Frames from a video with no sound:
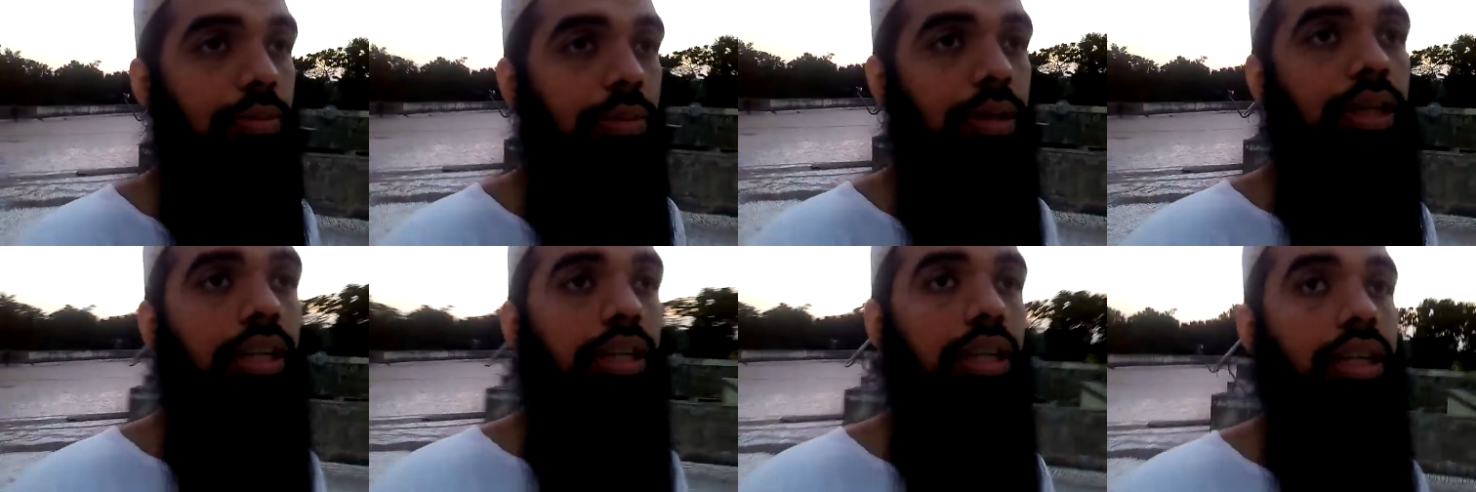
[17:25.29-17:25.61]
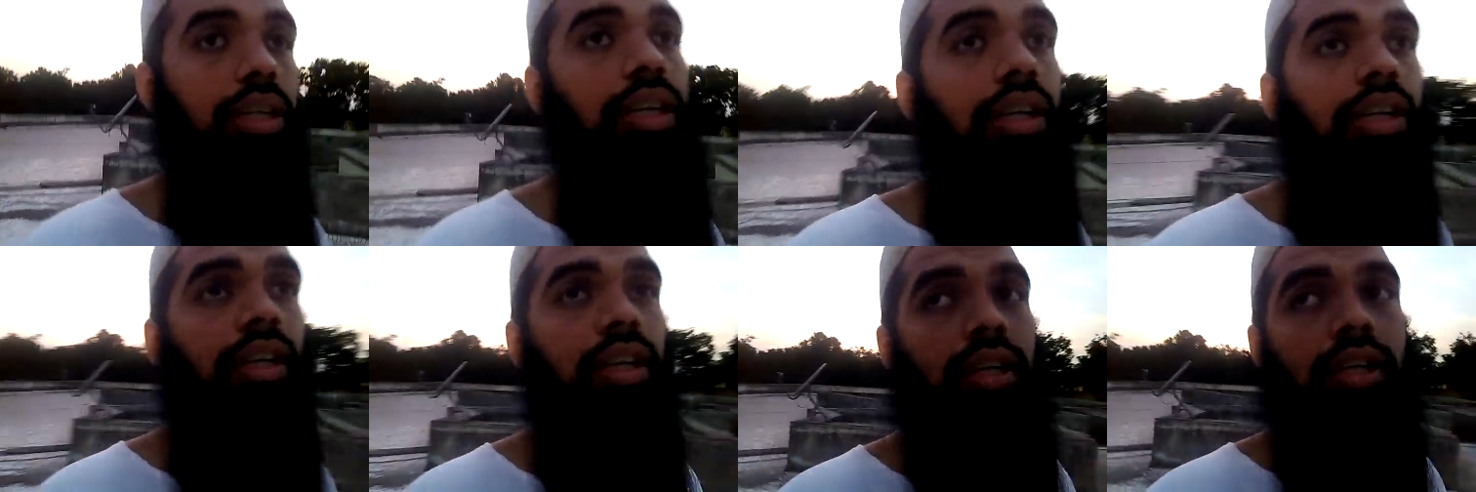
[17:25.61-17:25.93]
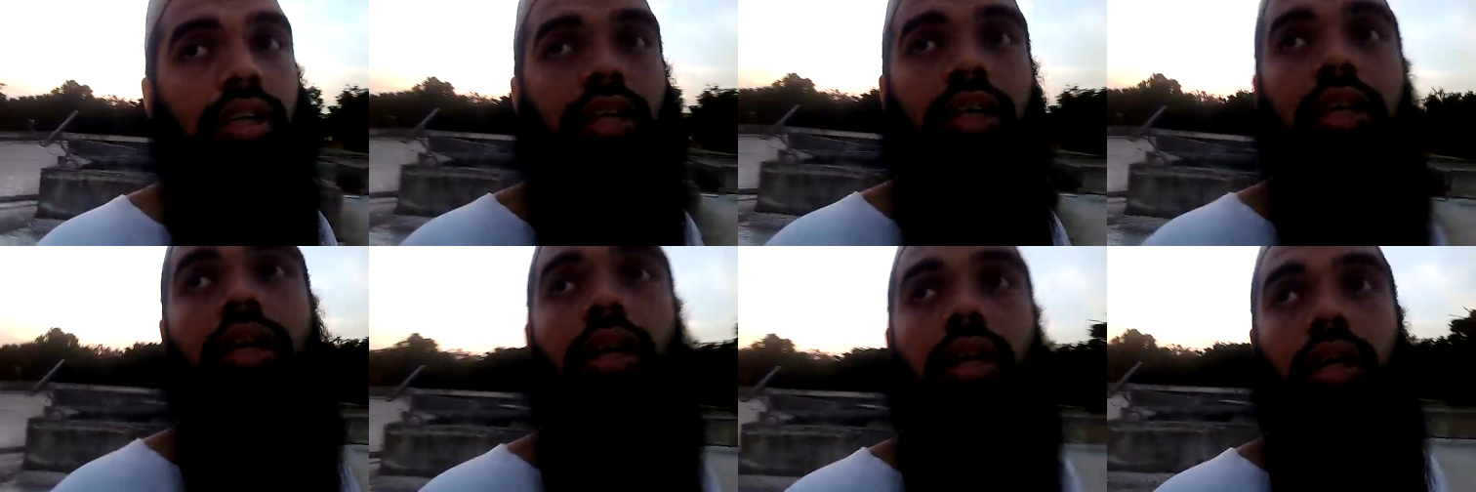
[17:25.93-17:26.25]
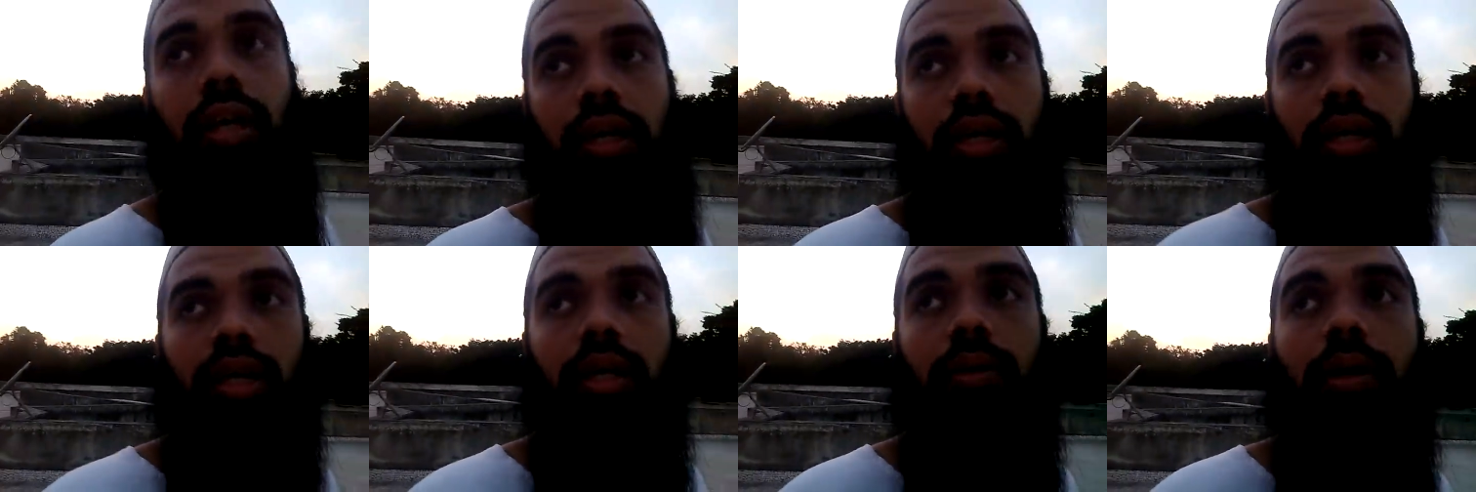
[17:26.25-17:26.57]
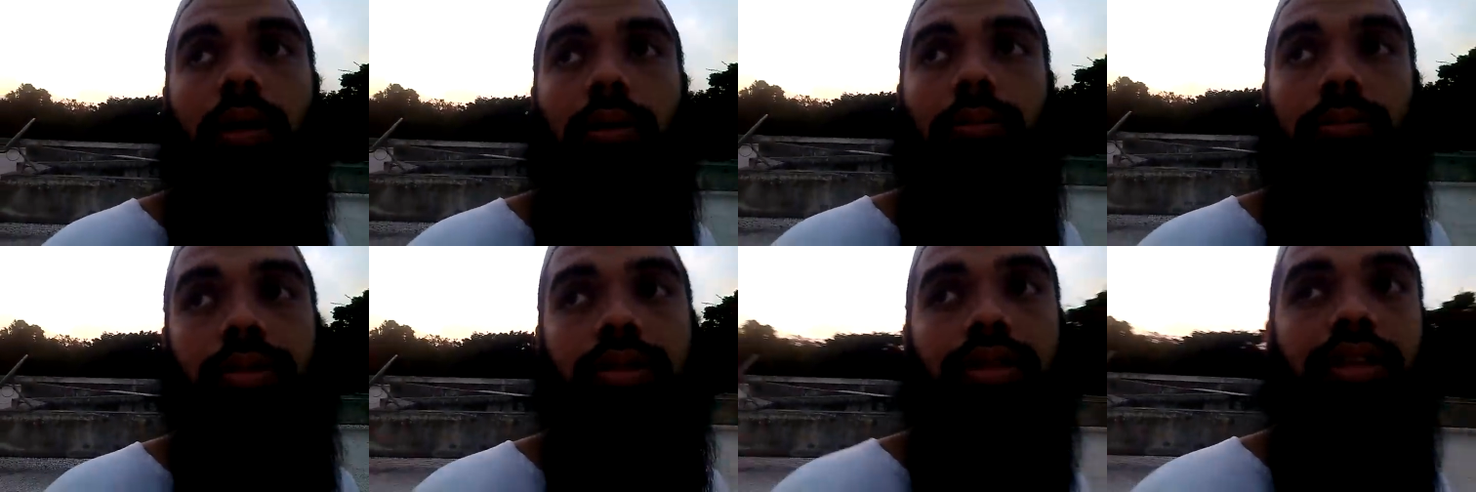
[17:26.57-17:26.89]
my
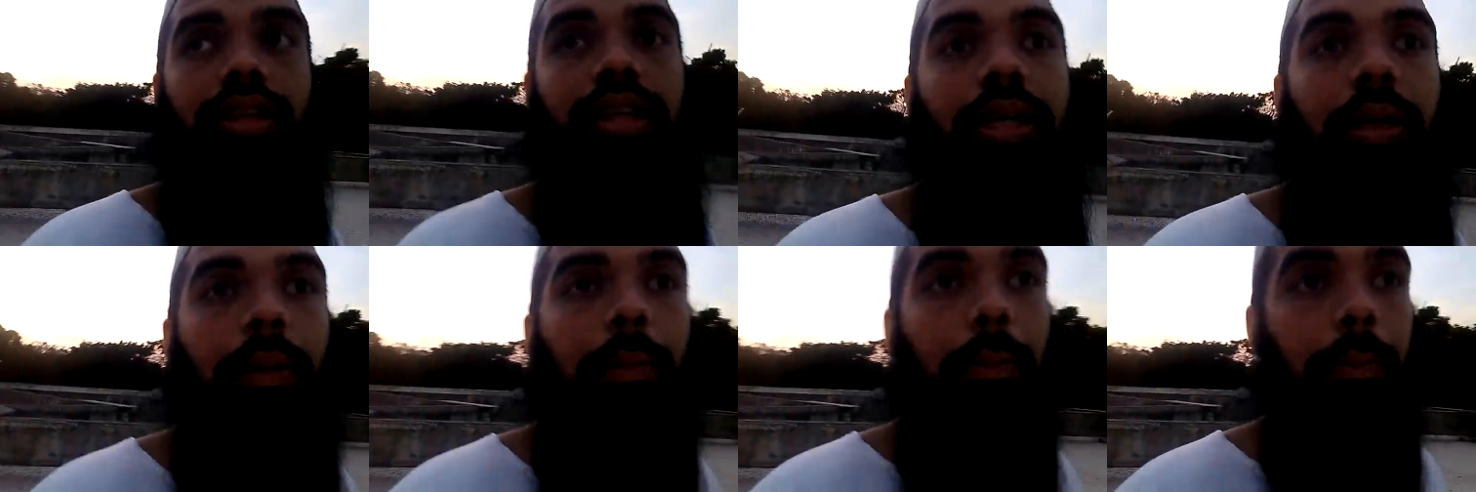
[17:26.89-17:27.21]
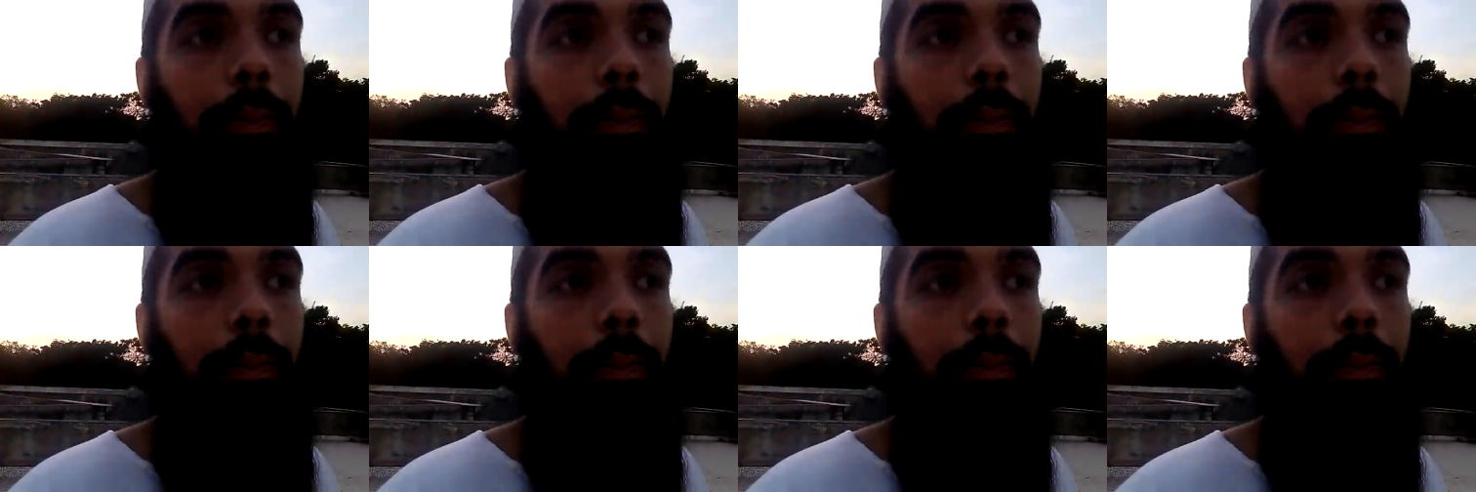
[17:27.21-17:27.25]
MC.